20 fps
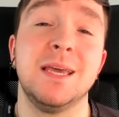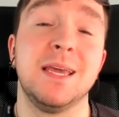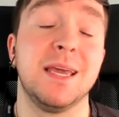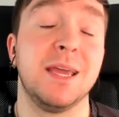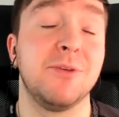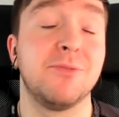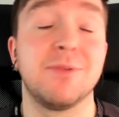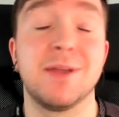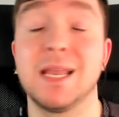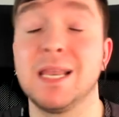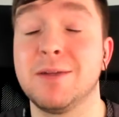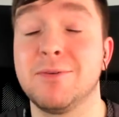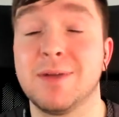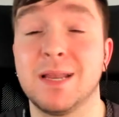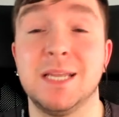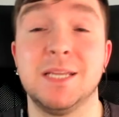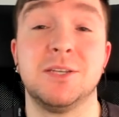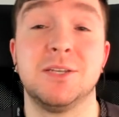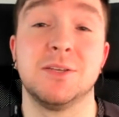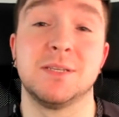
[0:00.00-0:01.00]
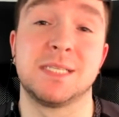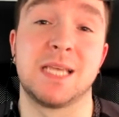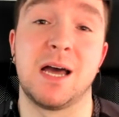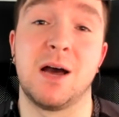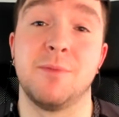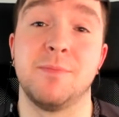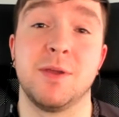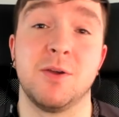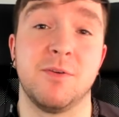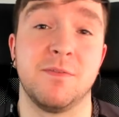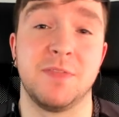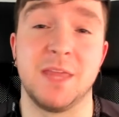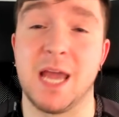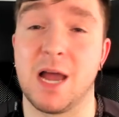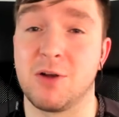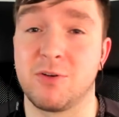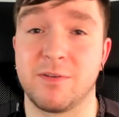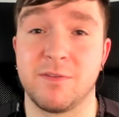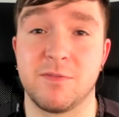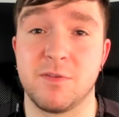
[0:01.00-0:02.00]
It really, really does help me with the
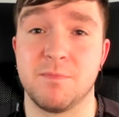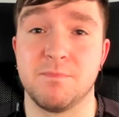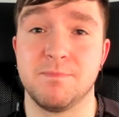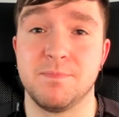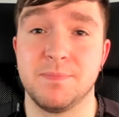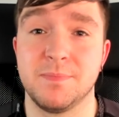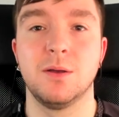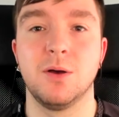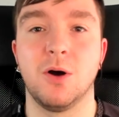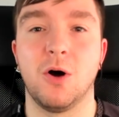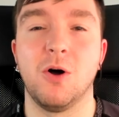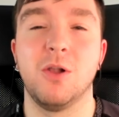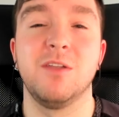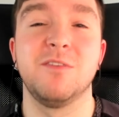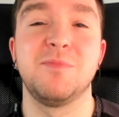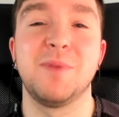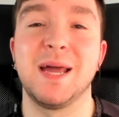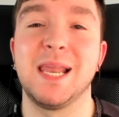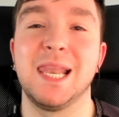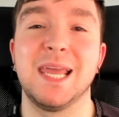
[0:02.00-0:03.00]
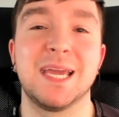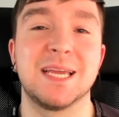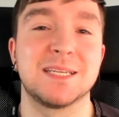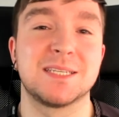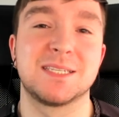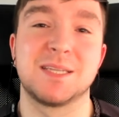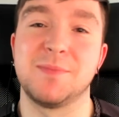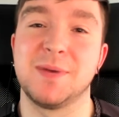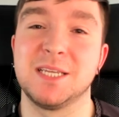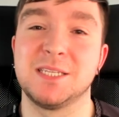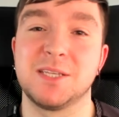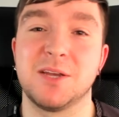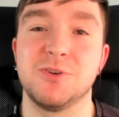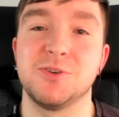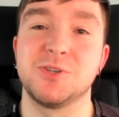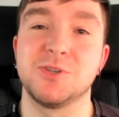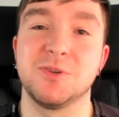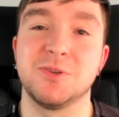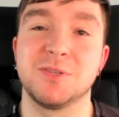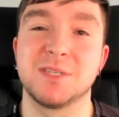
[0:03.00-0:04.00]
algorithm. All of my links to my
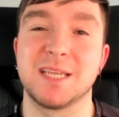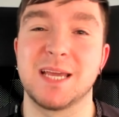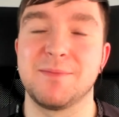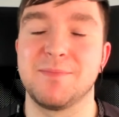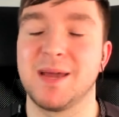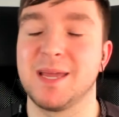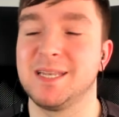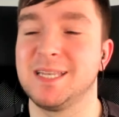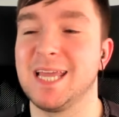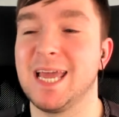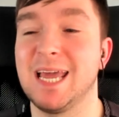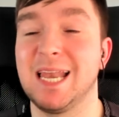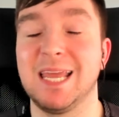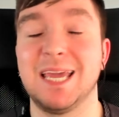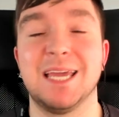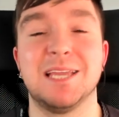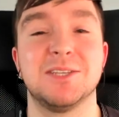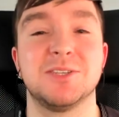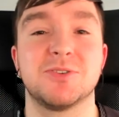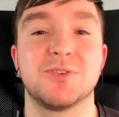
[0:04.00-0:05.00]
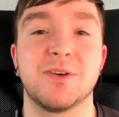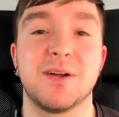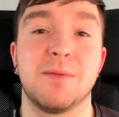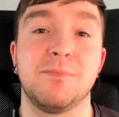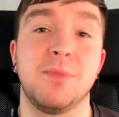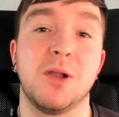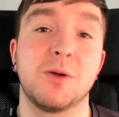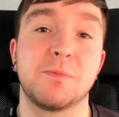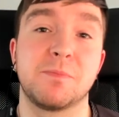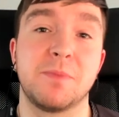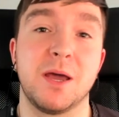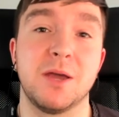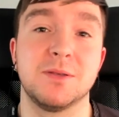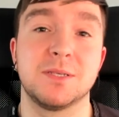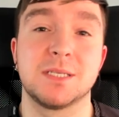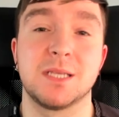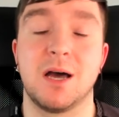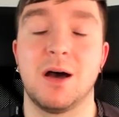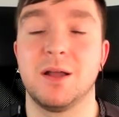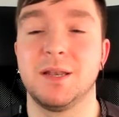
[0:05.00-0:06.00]
socials, like my daily Instagram blog
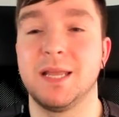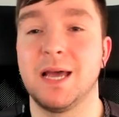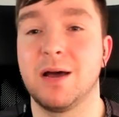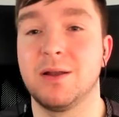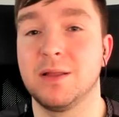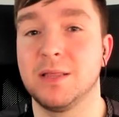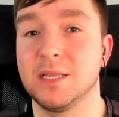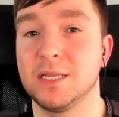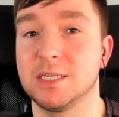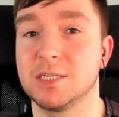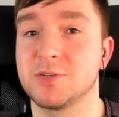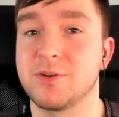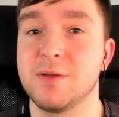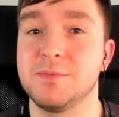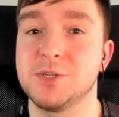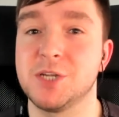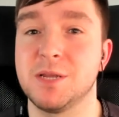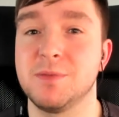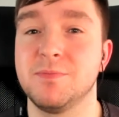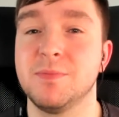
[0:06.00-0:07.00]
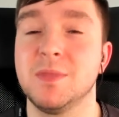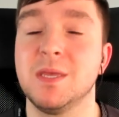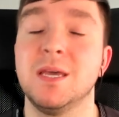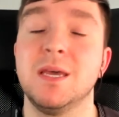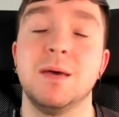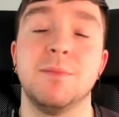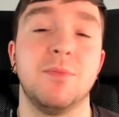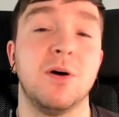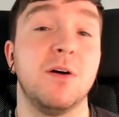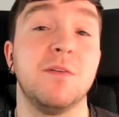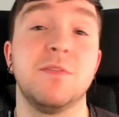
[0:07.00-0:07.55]
posts, are down in the description. But